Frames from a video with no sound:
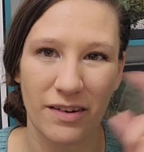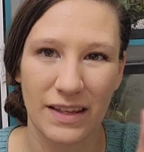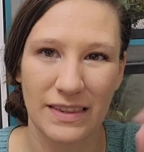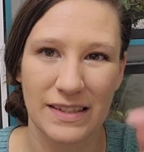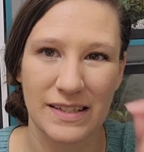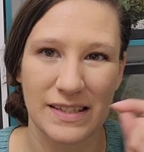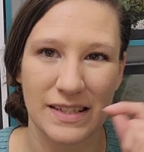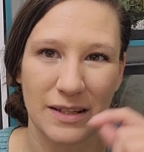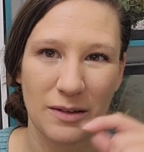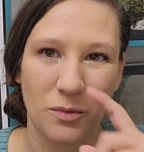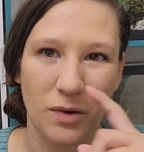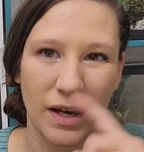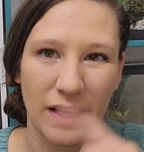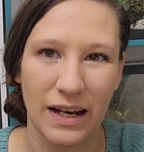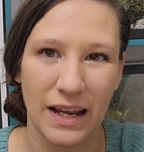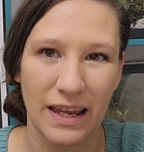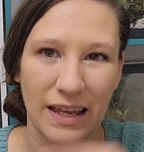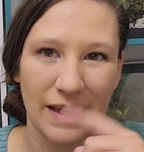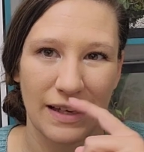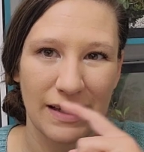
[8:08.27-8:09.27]
I'll get the tea
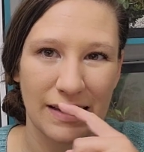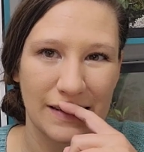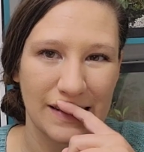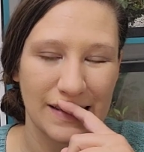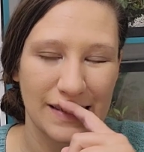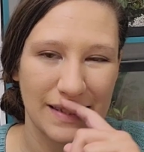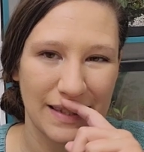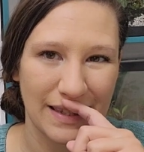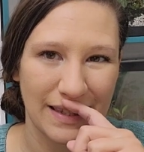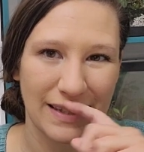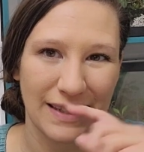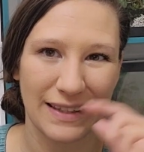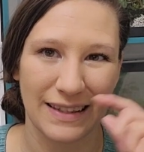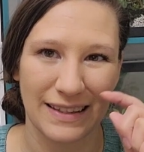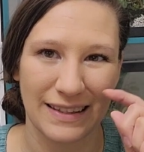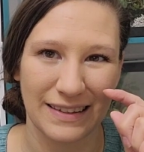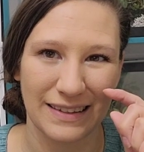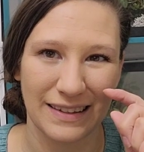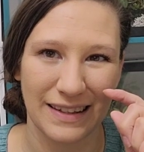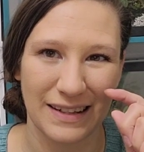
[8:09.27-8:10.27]
one and
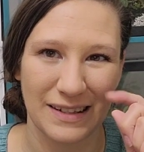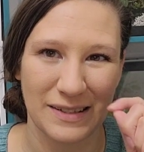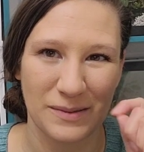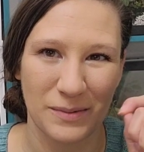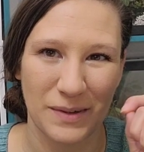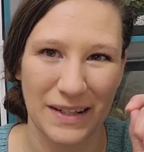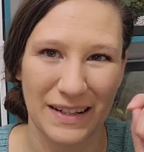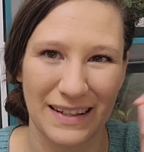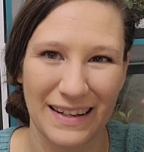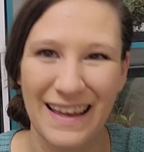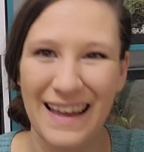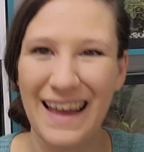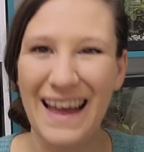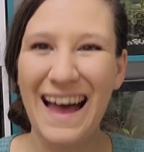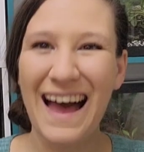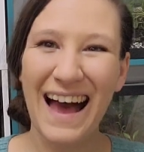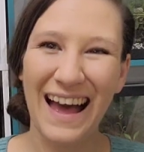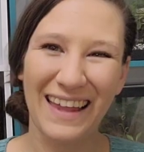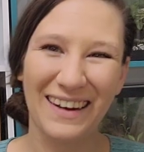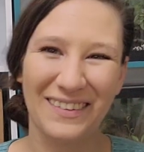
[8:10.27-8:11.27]
the lettuce one.
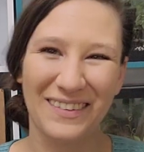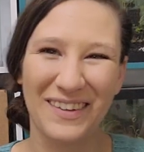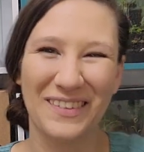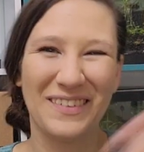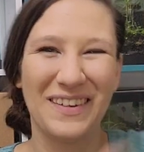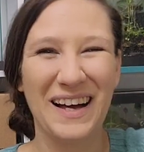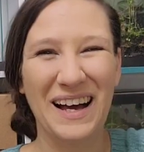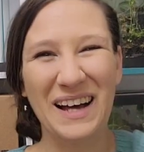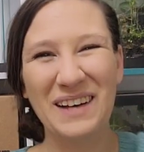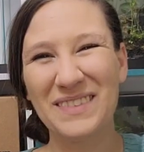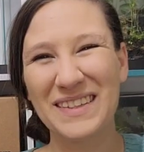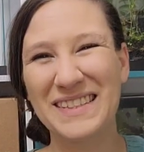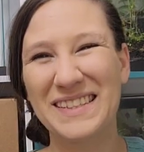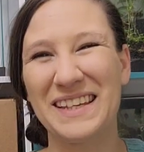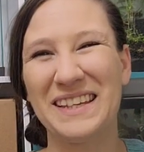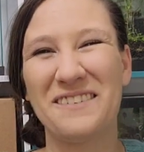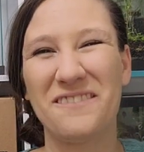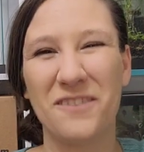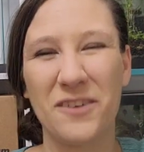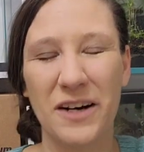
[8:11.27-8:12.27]
I don't know. I'm
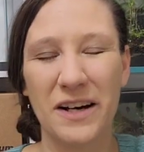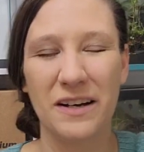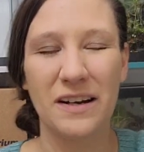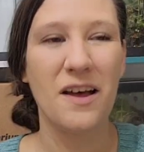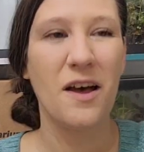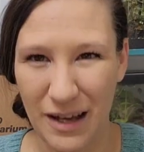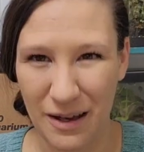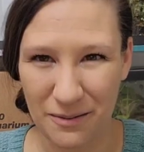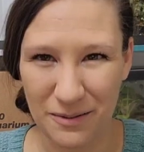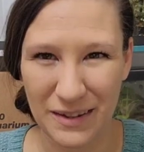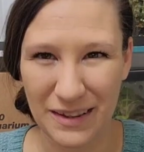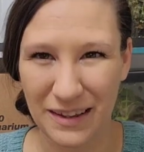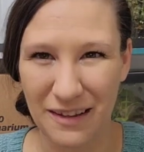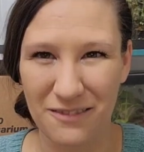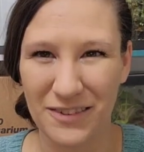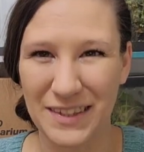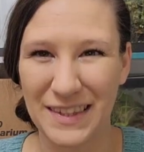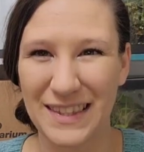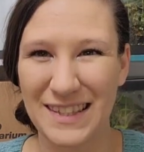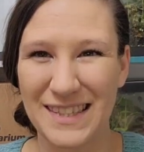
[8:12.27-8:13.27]
excited for it. I'm in
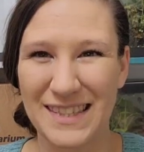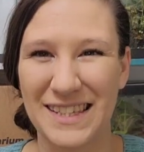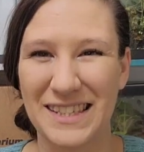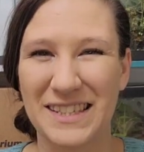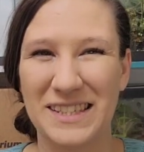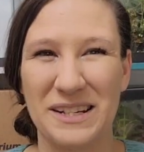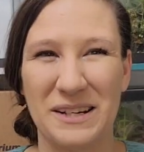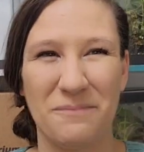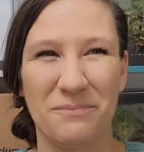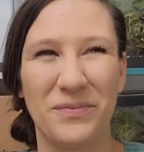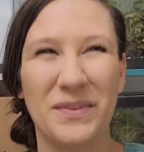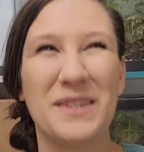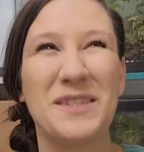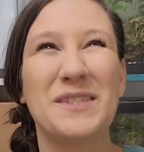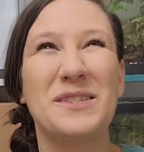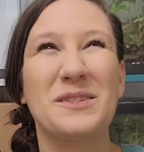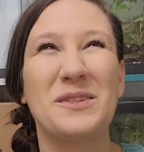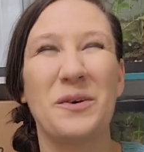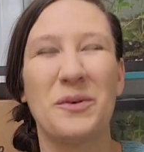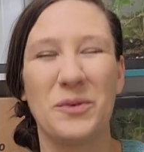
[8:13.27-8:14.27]
love with this system.
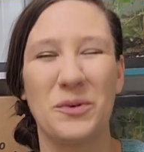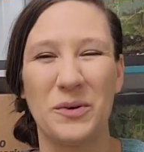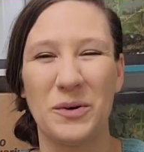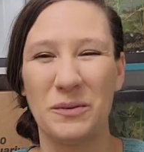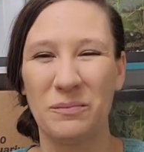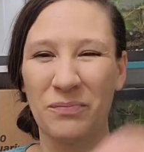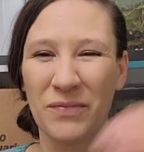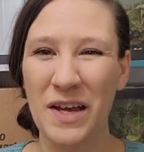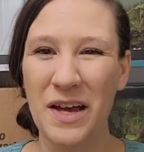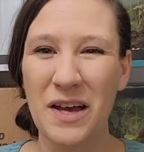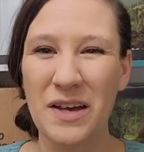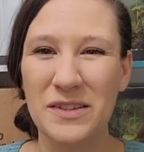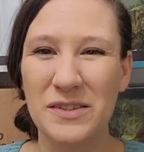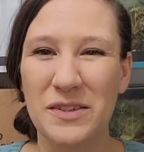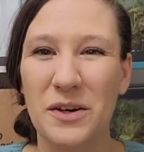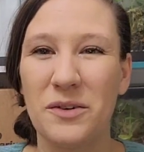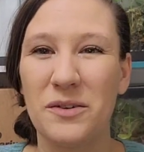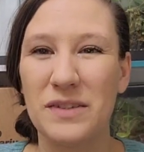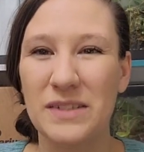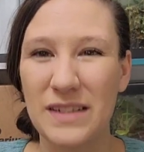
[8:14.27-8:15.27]
It's so cool.
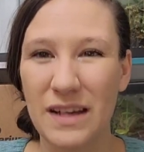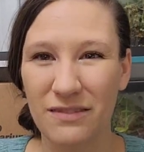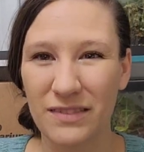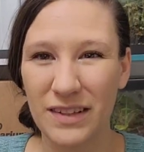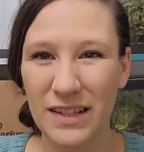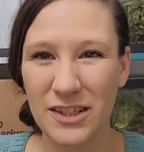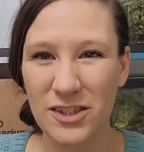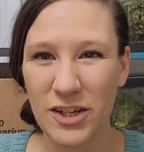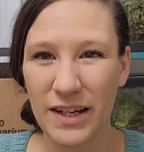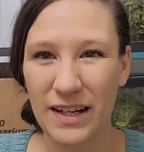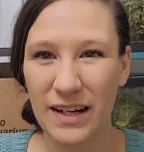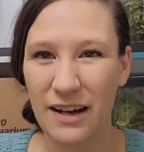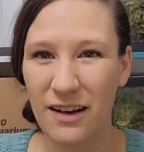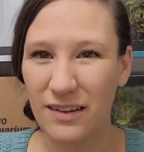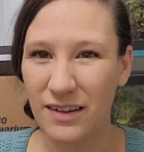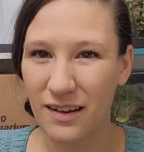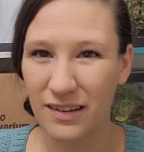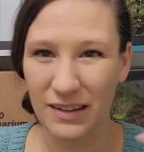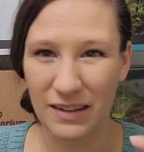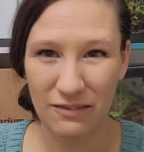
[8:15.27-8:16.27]
So definitely check it
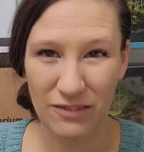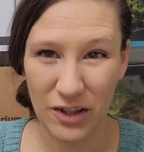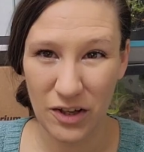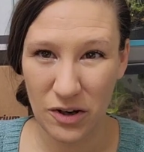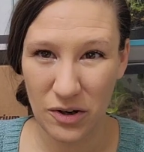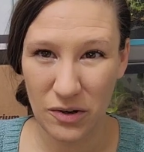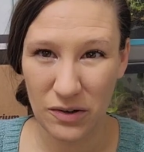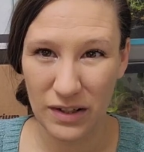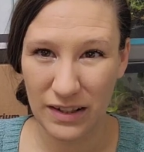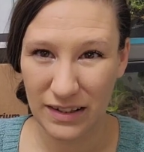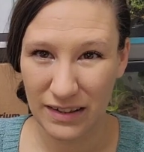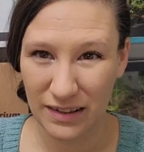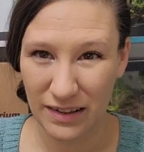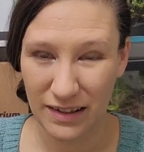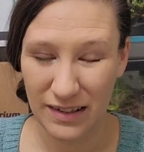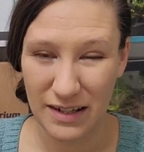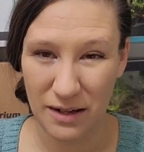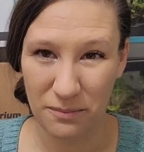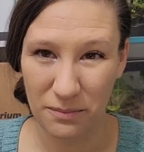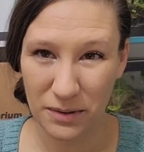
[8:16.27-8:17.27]
out. I'll leave the code in the
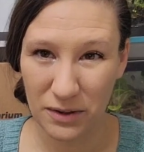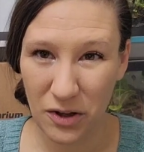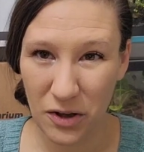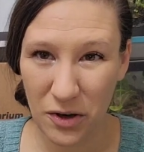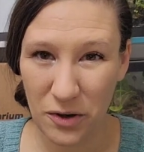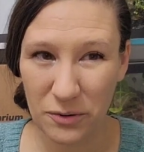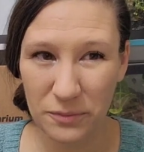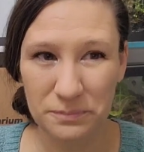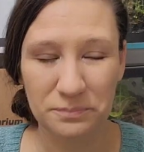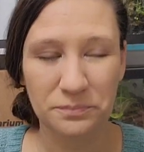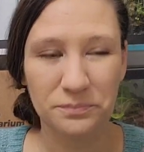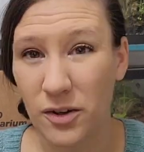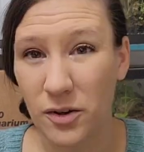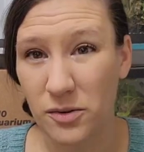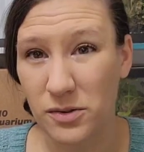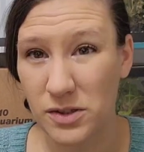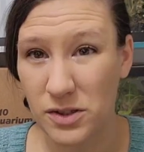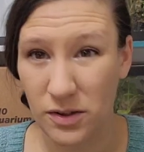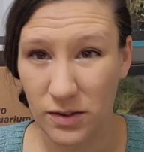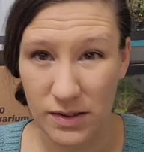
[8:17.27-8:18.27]
link down below. The
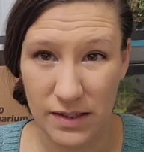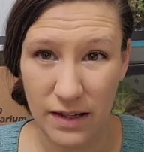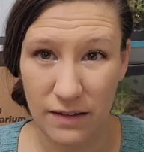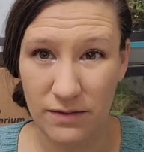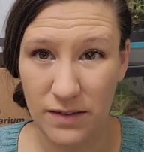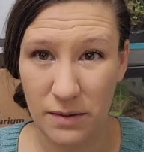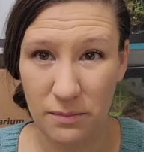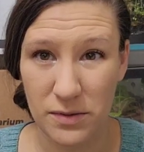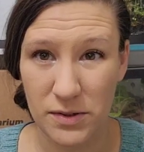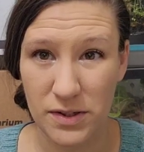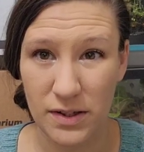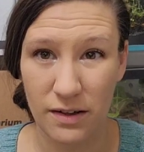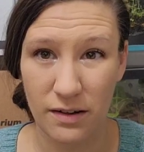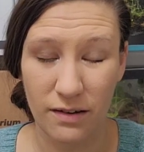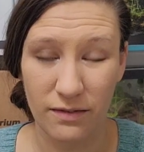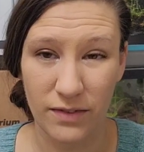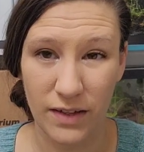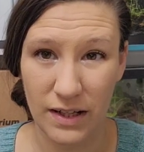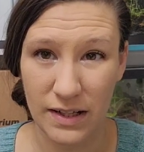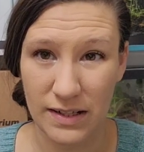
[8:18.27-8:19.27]
code so you can save
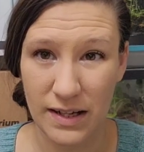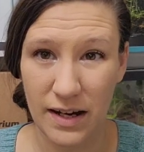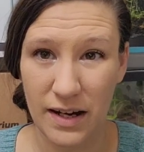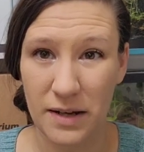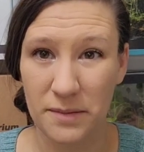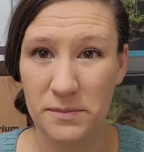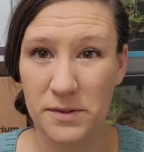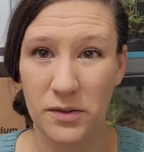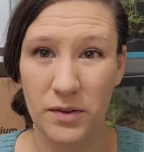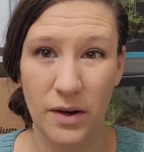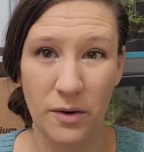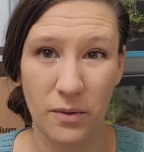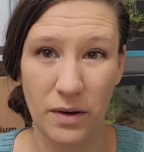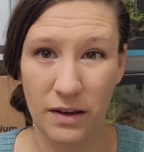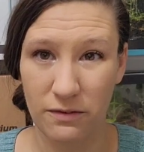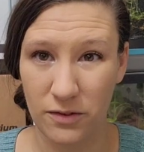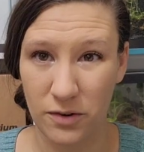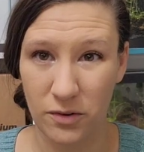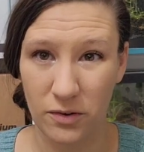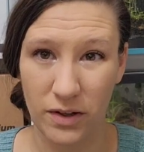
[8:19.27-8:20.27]
10% off anytime. So that
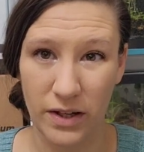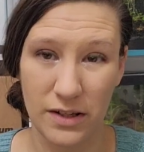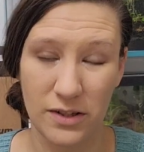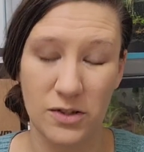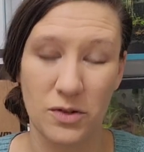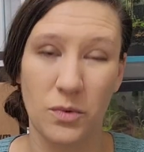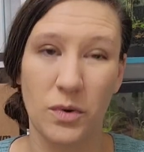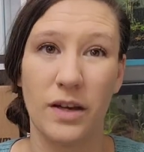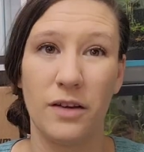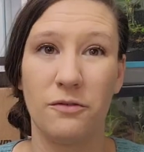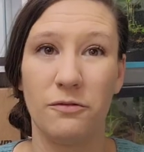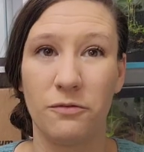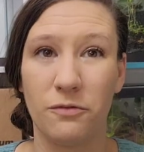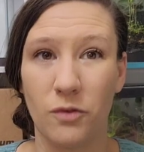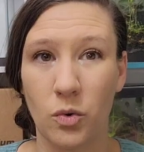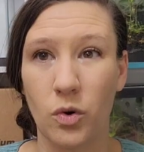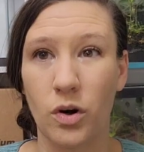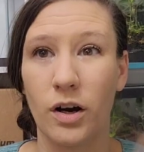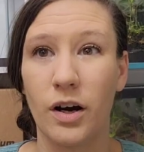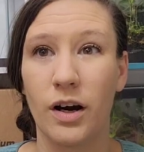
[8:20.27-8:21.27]
way, if you don't get to it
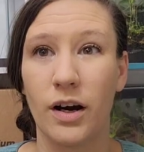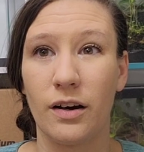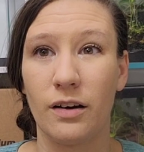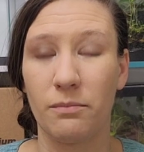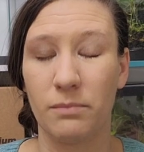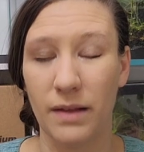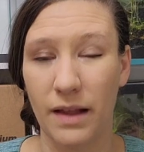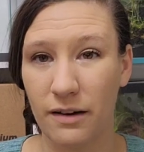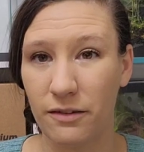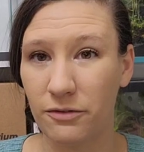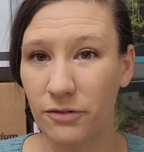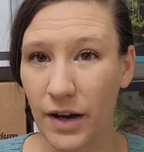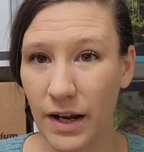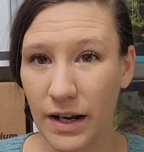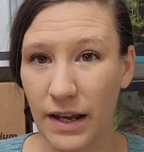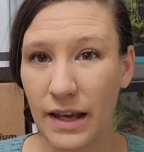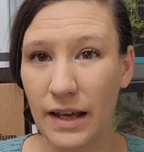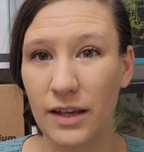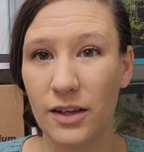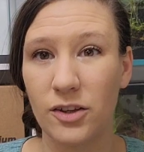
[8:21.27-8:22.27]
for Black
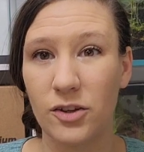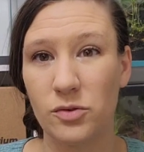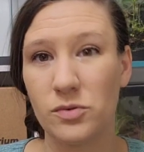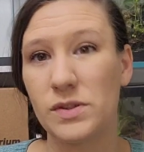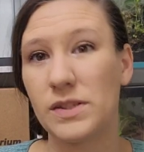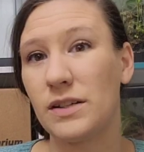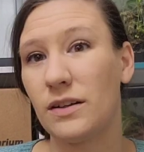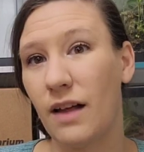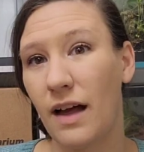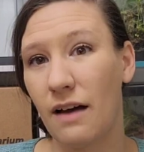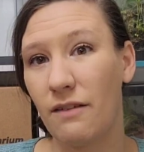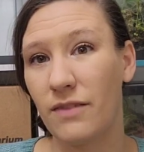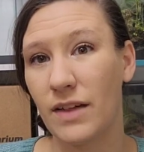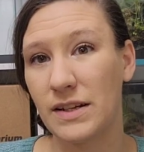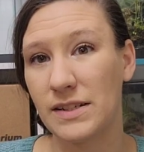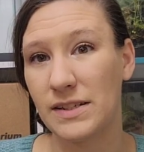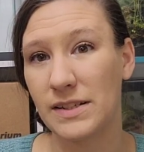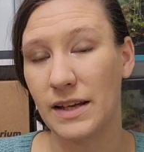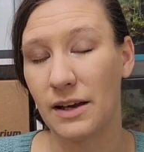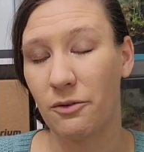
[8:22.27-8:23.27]
Friday, you still have
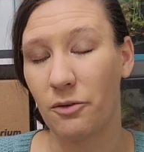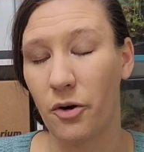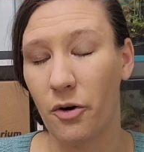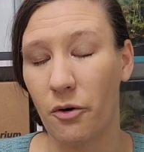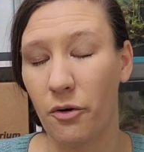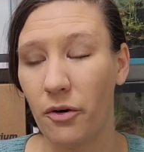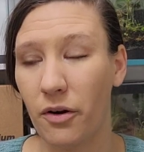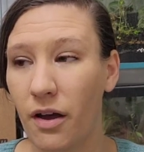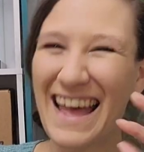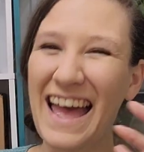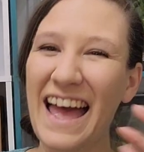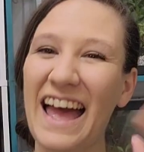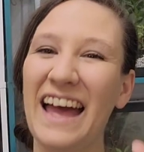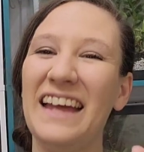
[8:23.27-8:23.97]
that discount code.